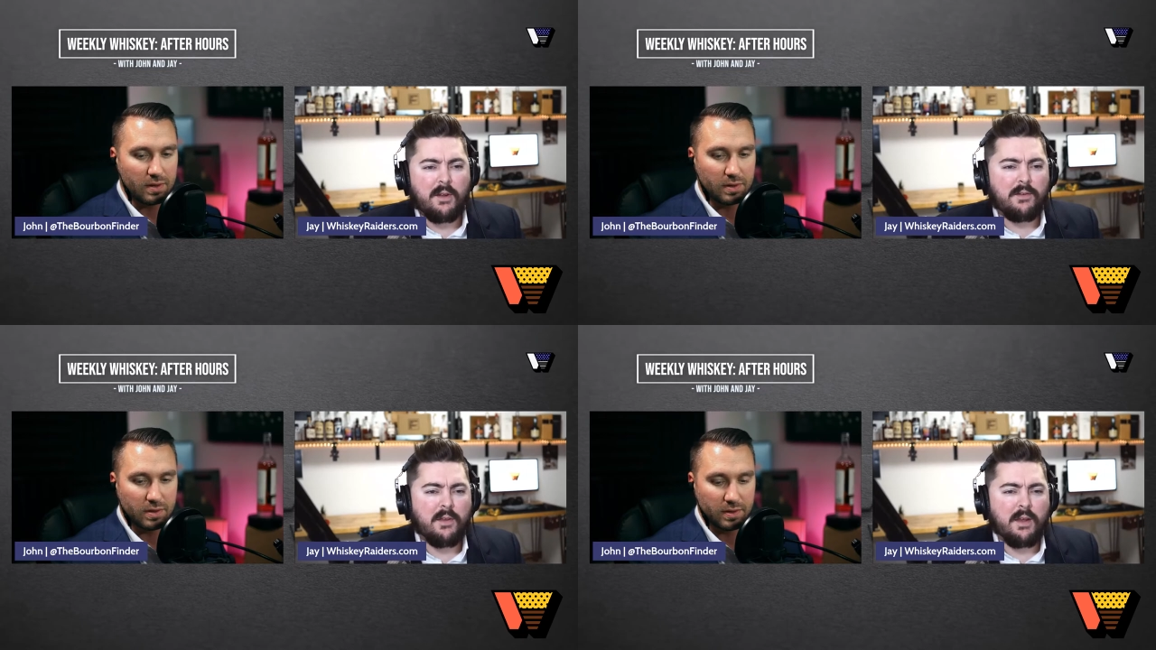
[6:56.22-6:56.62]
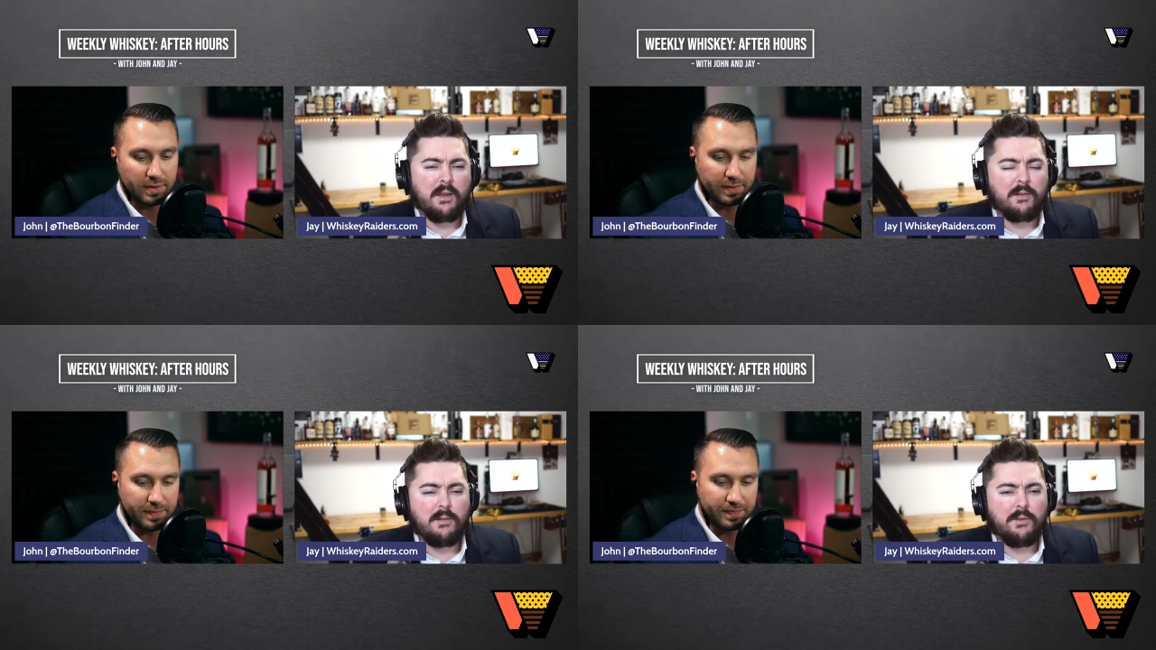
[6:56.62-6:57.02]
Speaker 1: like
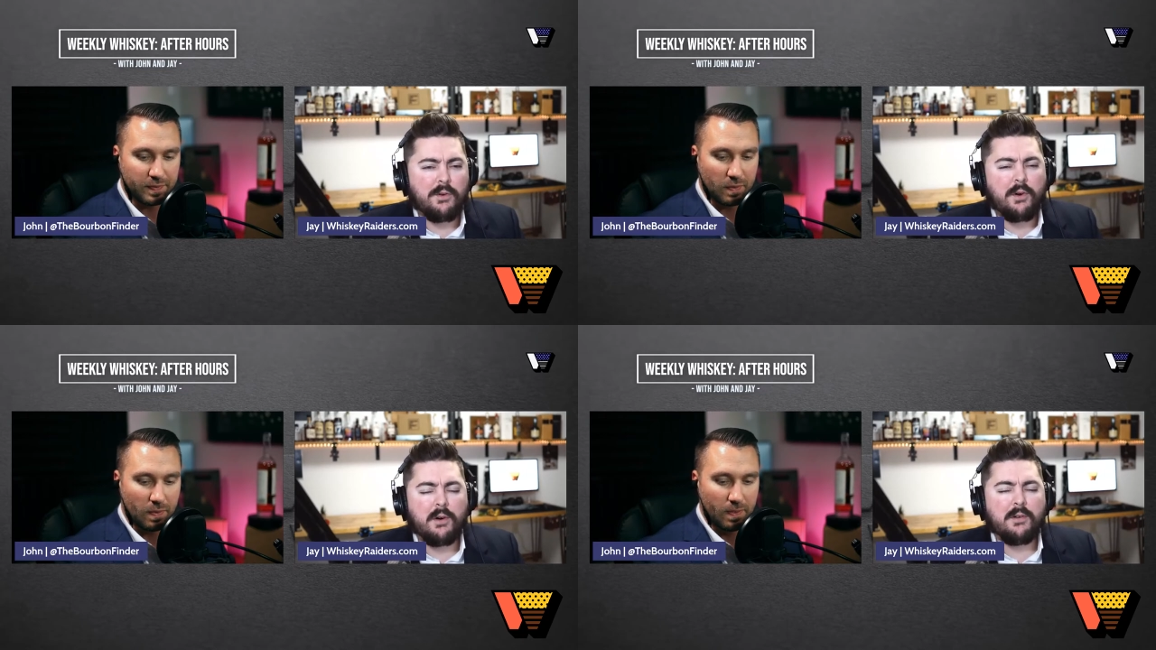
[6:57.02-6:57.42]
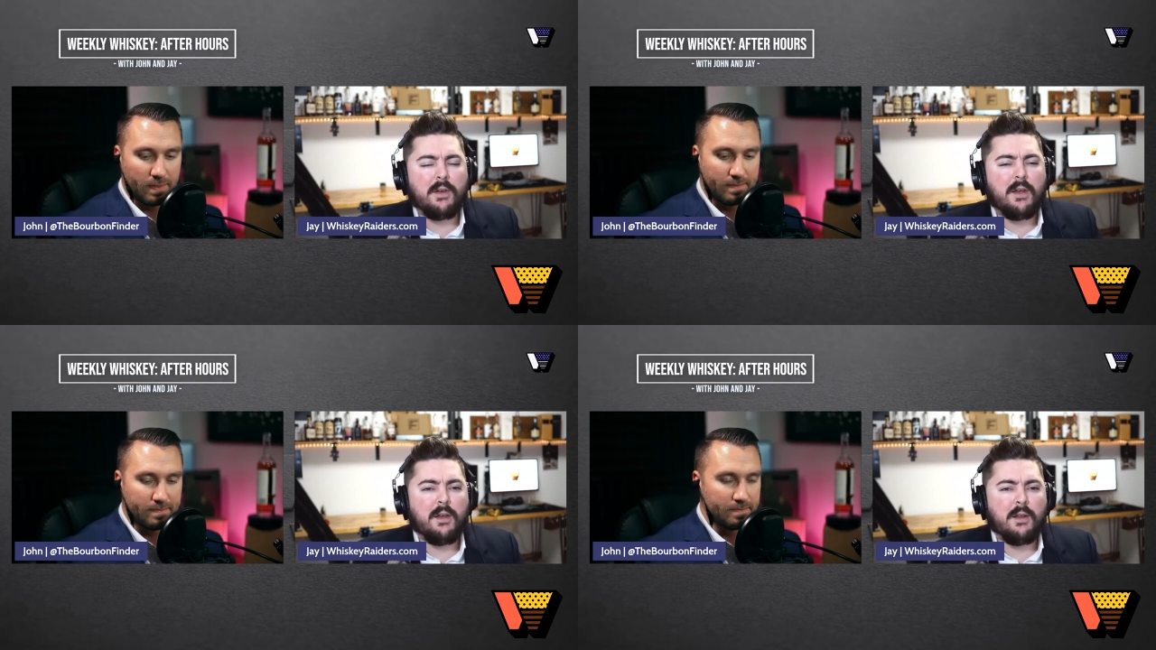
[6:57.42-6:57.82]

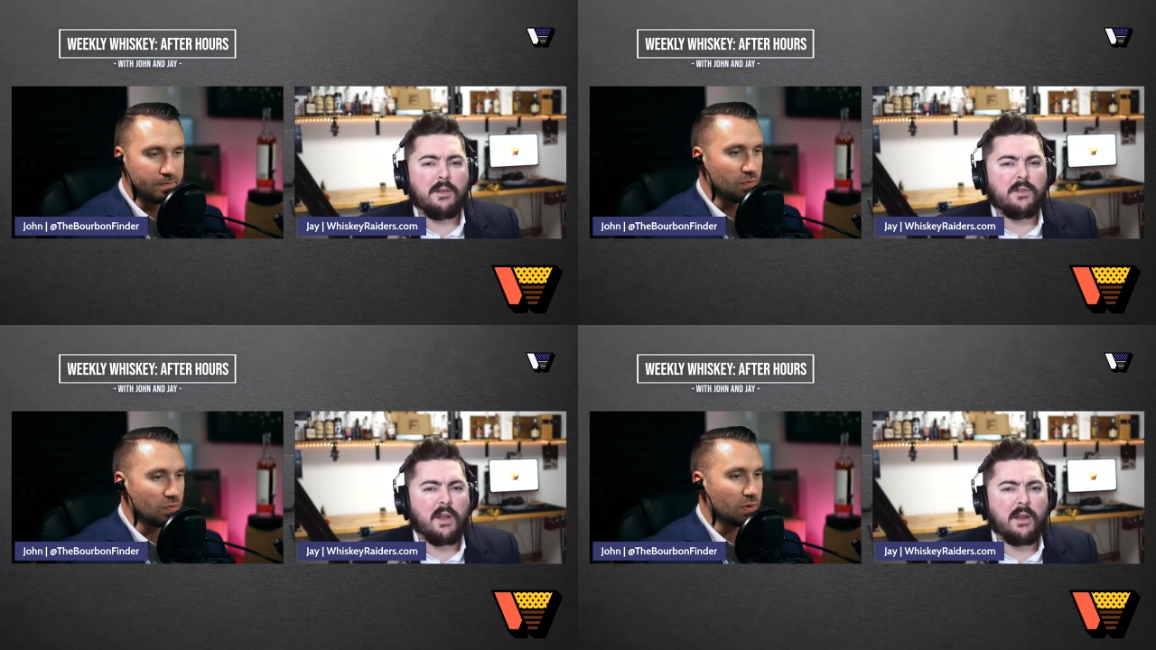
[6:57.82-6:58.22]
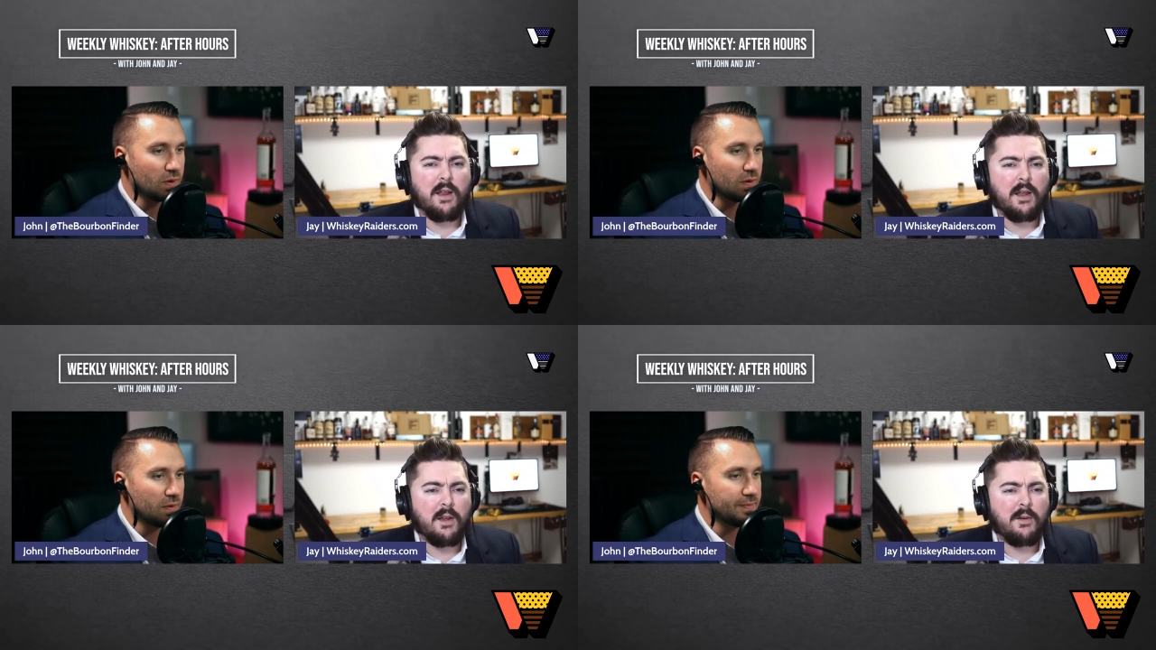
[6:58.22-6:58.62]
girly
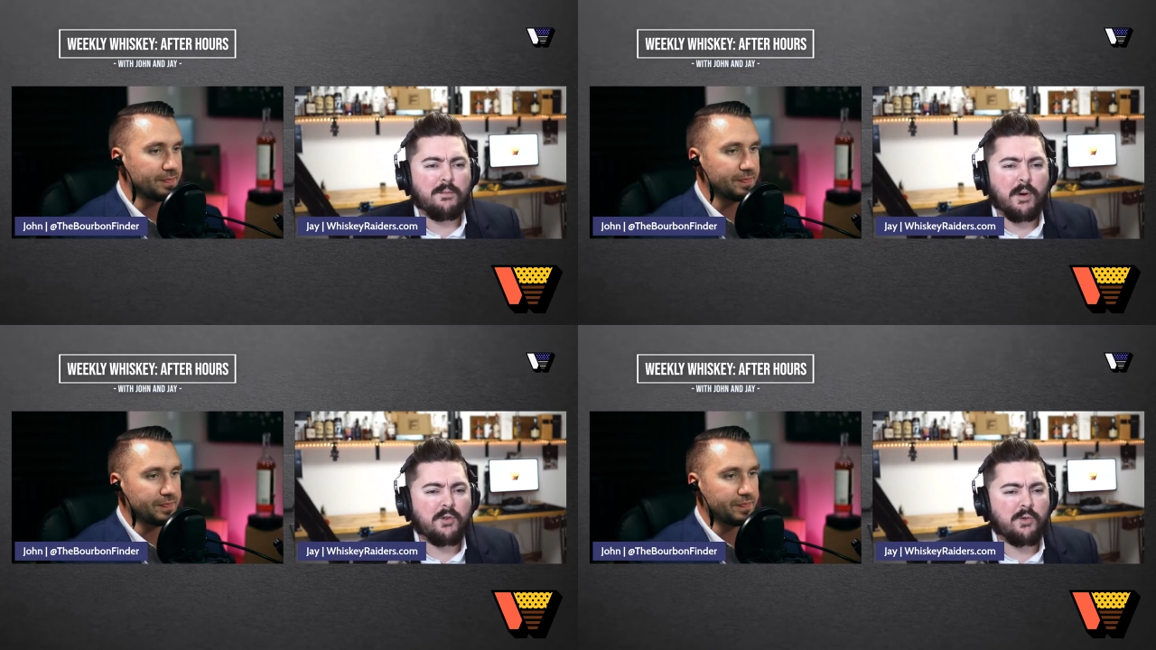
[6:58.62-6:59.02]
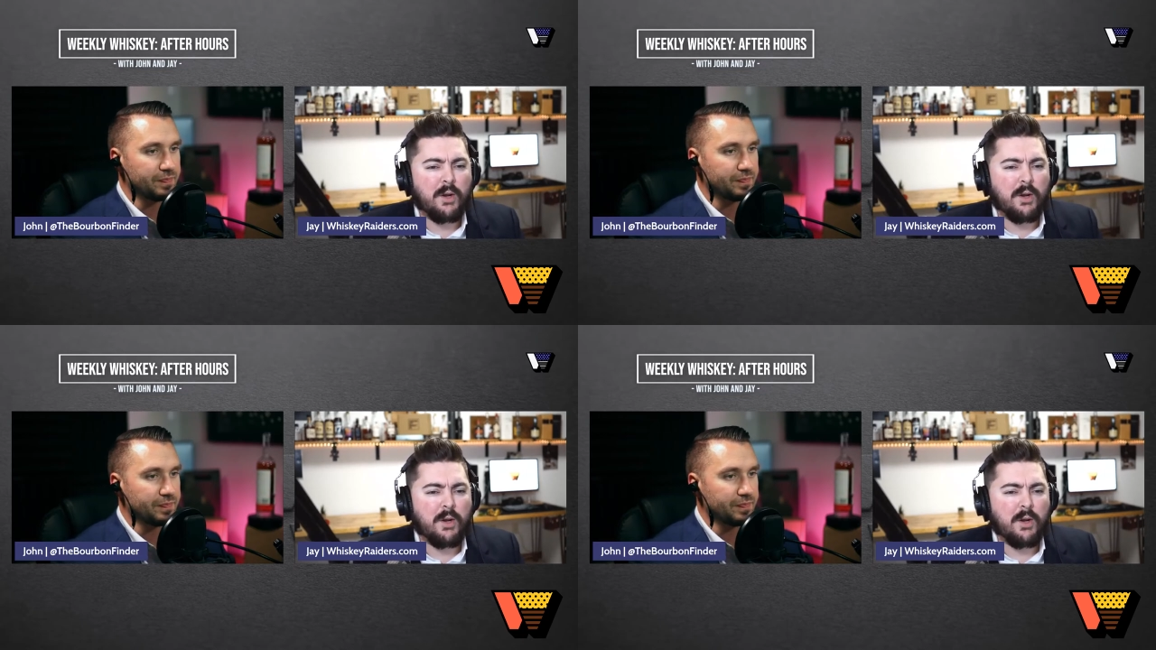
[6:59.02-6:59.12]
Sunday brunch wine.